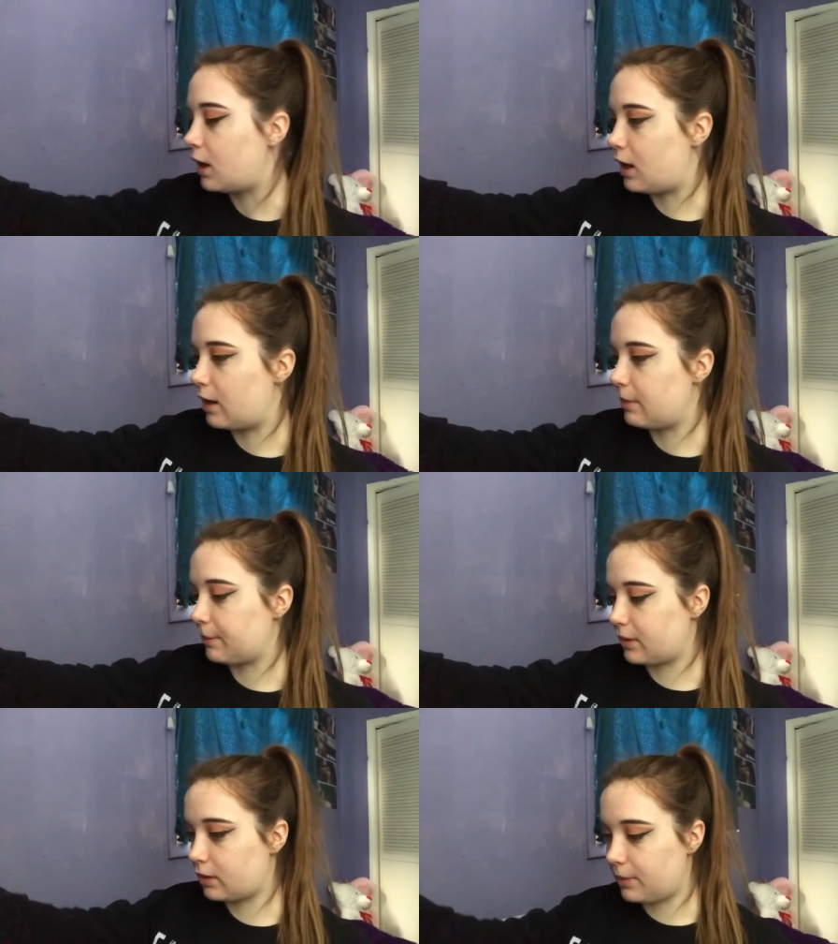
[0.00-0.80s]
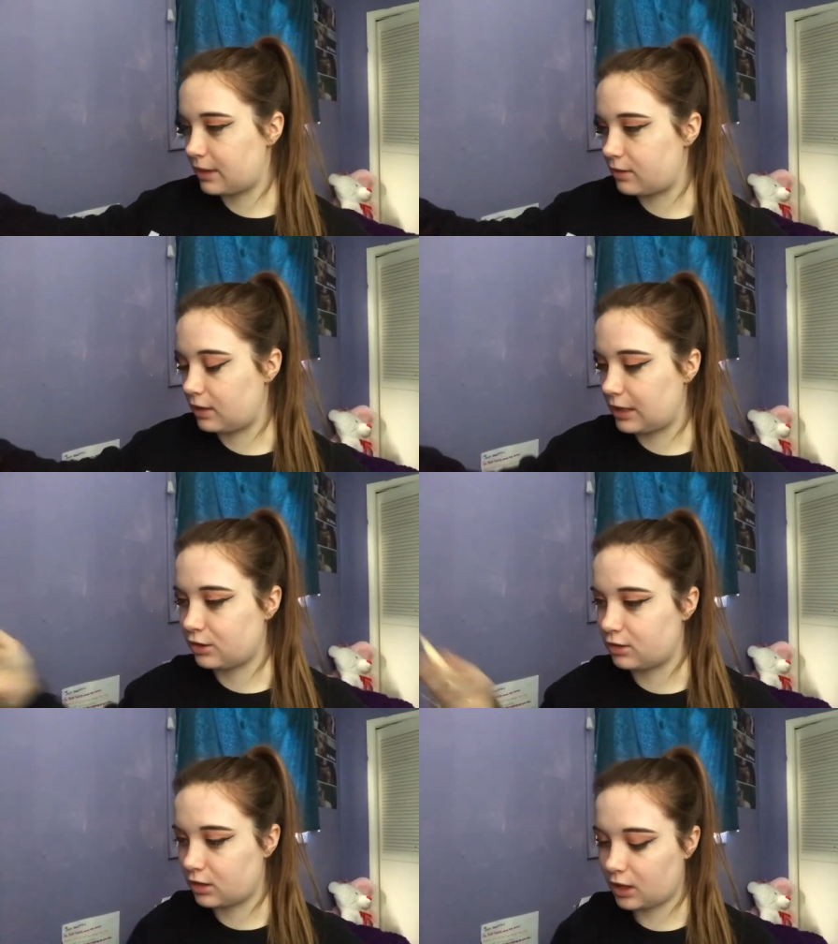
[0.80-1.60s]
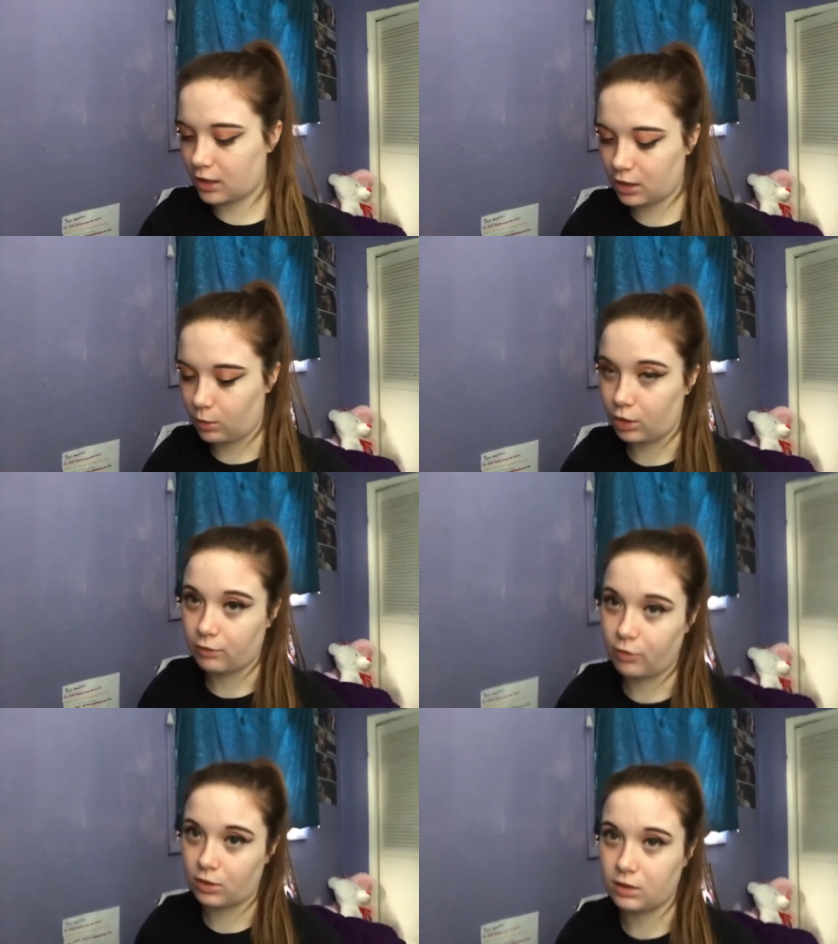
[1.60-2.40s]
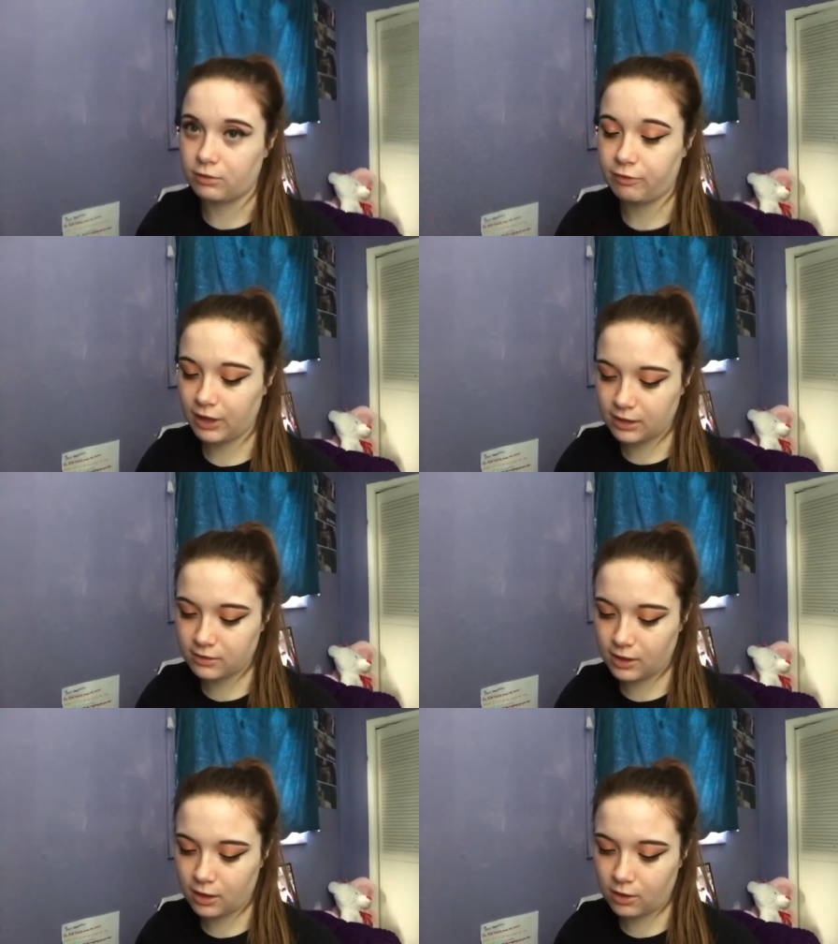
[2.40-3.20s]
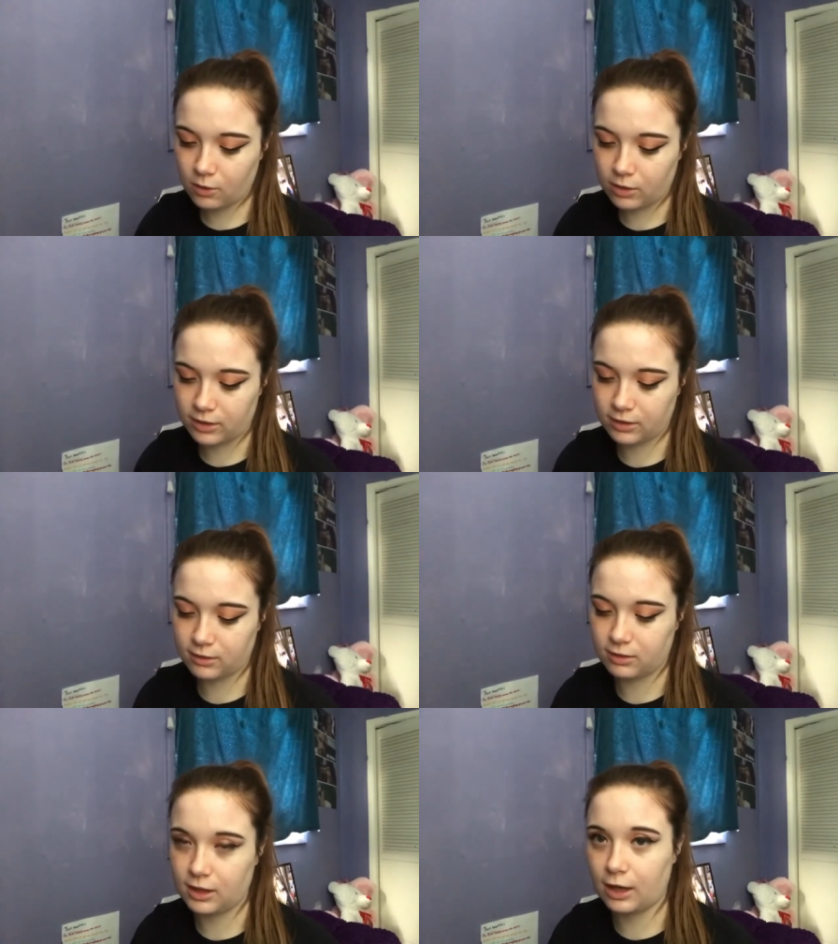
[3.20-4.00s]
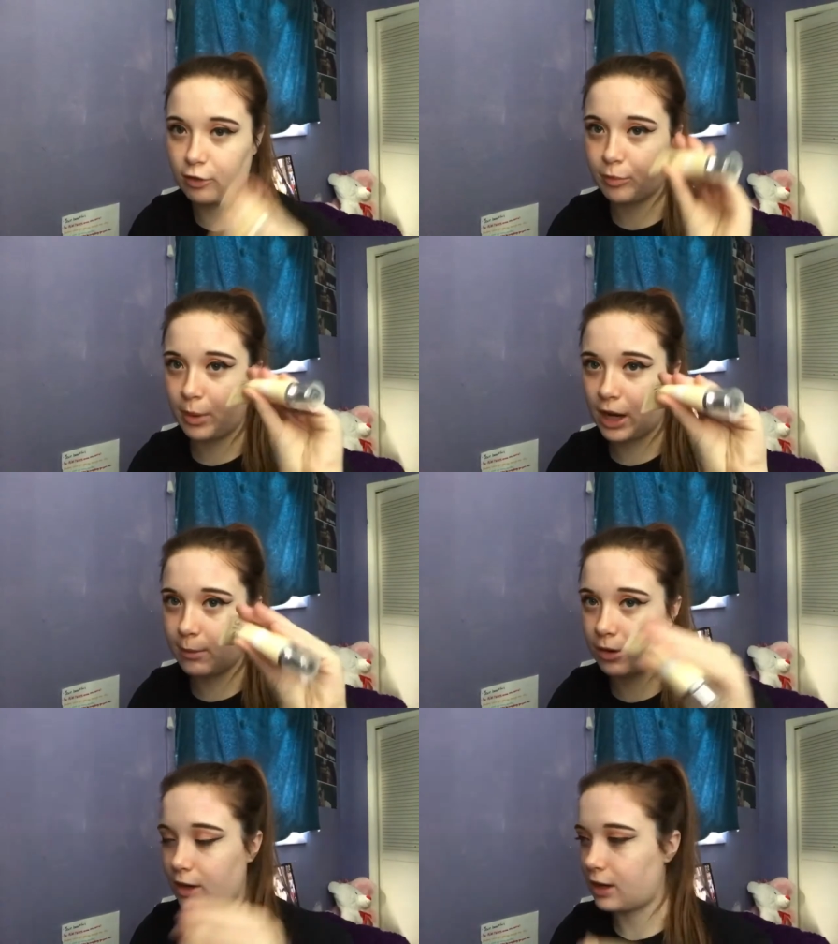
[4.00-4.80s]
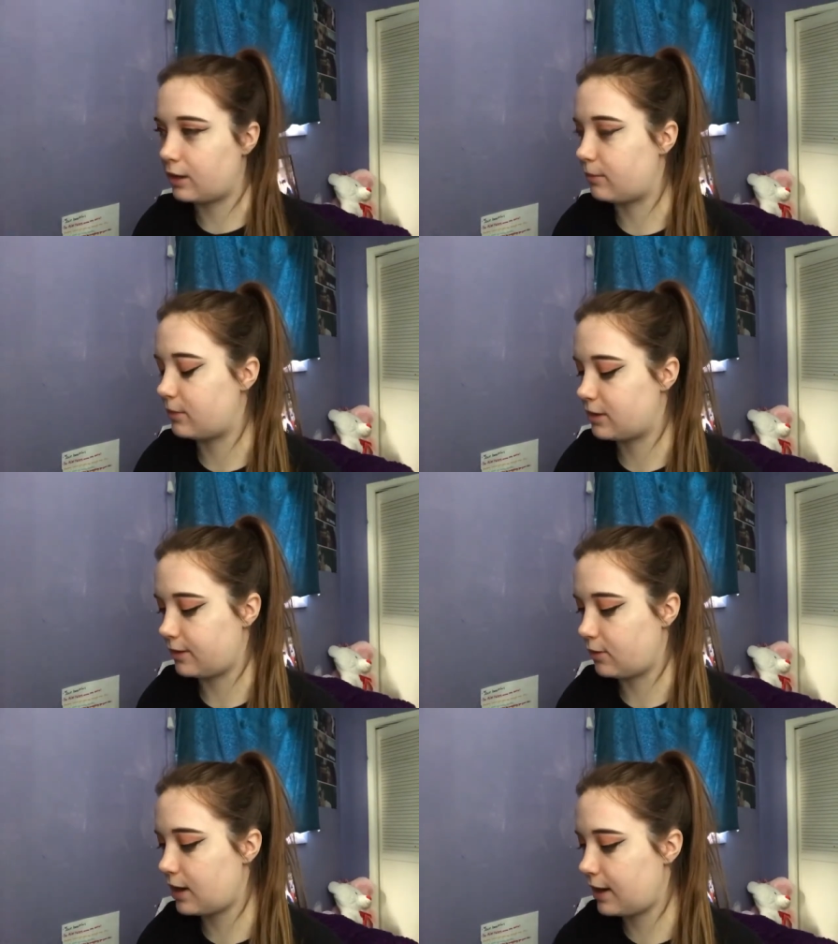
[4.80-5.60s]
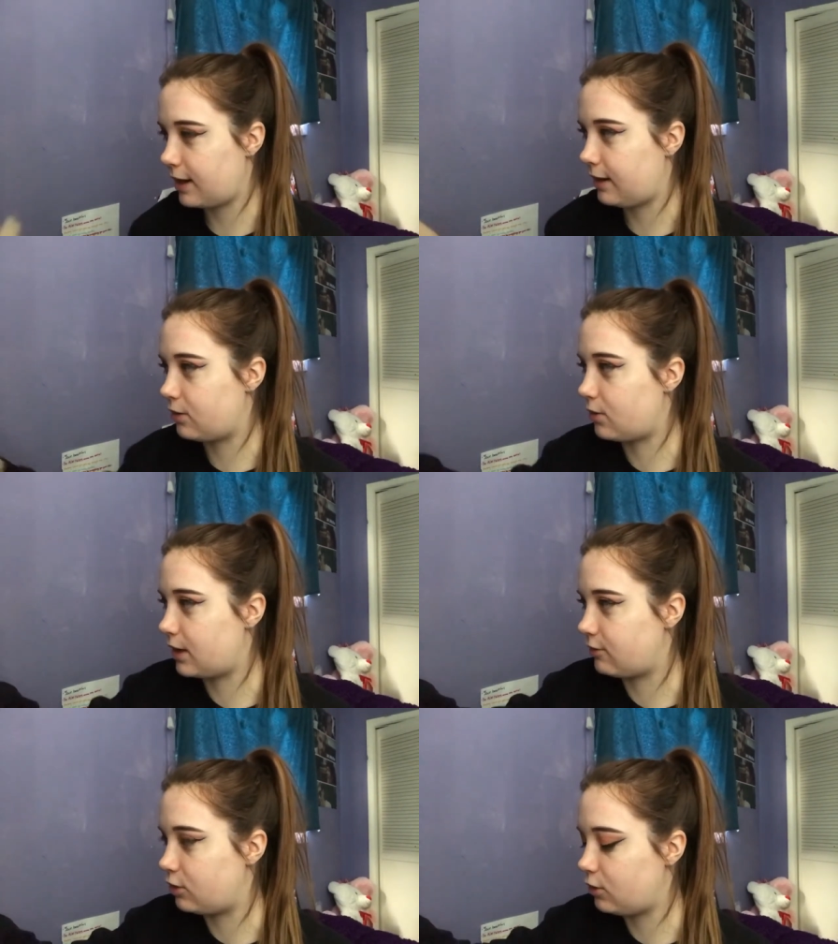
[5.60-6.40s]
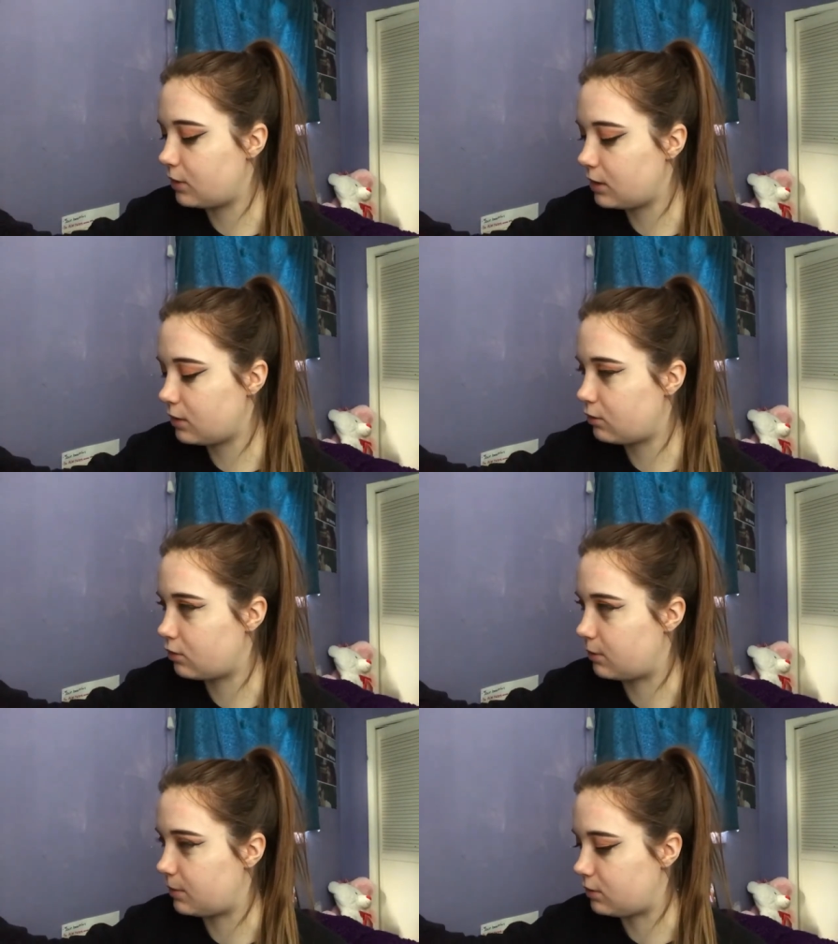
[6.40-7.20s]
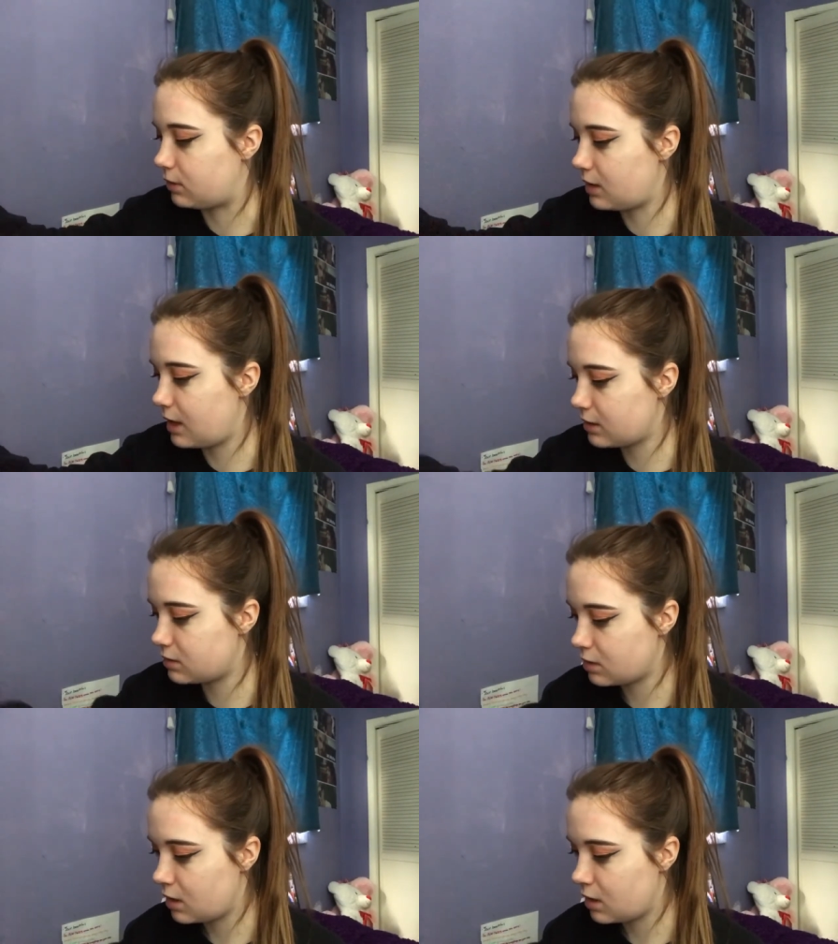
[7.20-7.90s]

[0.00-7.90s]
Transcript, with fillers: Um, I'm going to come back to the lashes later. We're going to focus on the face now. This is the e.l.f. primer. Um, it's alright. I don't have a new one to use, so I've been using that.